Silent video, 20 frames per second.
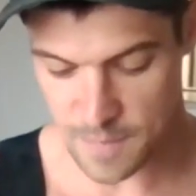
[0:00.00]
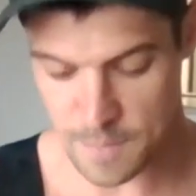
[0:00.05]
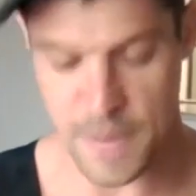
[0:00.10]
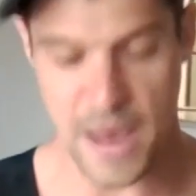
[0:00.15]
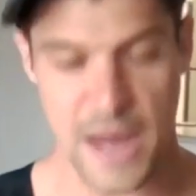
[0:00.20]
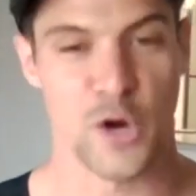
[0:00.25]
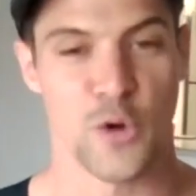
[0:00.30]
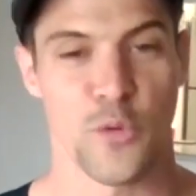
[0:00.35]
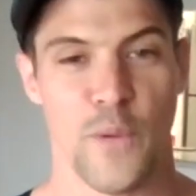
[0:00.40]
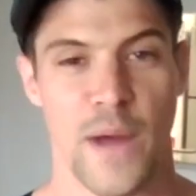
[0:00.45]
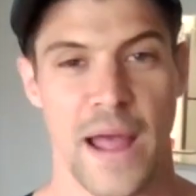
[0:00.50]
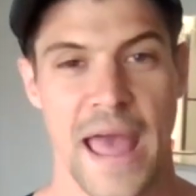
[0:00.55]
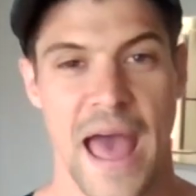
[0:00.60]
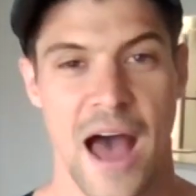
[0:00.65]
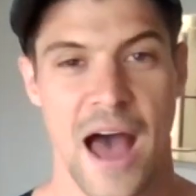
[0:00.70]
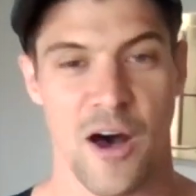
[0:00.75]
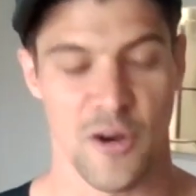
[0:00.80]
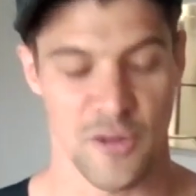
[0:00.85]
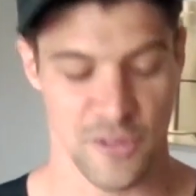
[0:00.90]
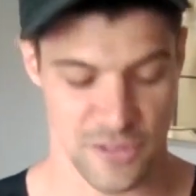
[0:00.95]
Better Way
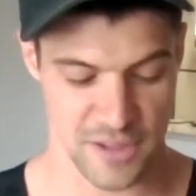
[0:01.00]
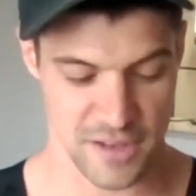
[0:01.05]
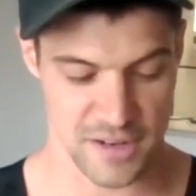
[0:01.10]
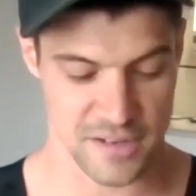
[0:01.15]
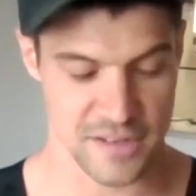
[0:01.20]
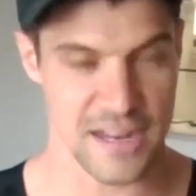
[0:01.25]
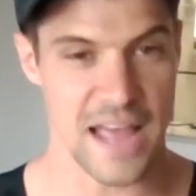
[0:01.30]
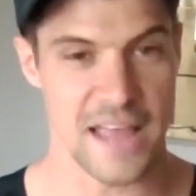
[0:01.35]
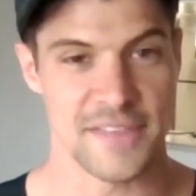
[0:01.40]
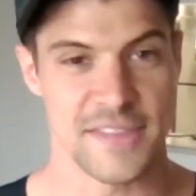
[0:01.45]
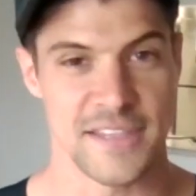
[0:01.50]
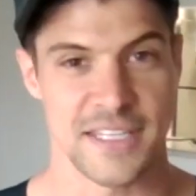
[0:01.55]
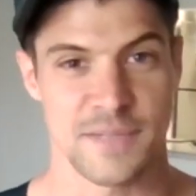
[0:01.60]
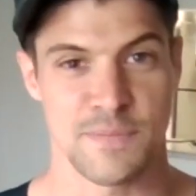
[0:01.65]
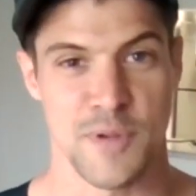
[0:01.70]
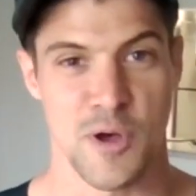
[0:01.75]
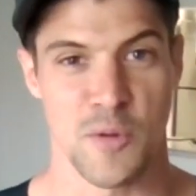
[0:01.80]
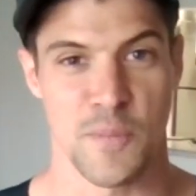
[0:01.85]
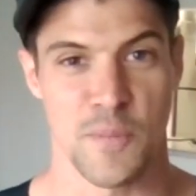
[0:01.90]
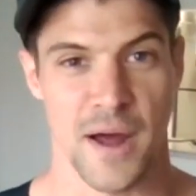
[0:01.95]
Health and
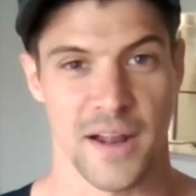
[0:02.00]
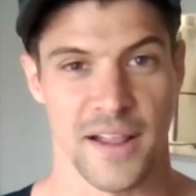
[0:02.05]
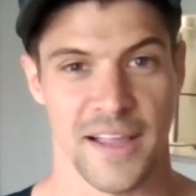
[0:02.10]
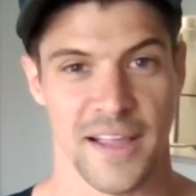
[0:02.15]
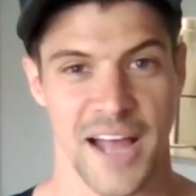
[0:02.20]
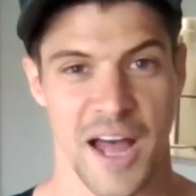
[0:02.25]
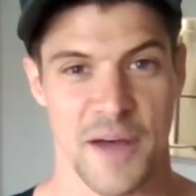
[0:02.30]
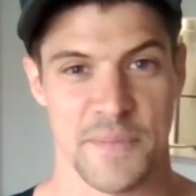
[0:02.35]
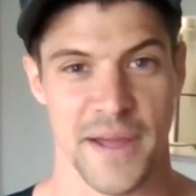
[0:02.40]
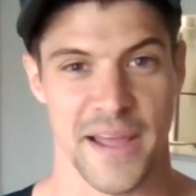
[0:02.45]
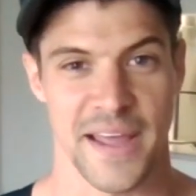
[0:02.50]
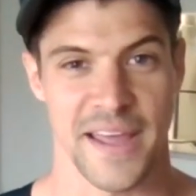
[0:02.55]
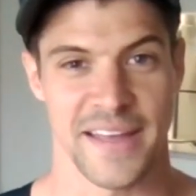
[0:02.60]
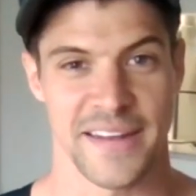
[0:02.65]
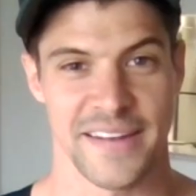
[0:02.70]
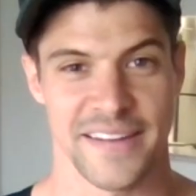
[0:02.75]
this pill bottle I got in my hand.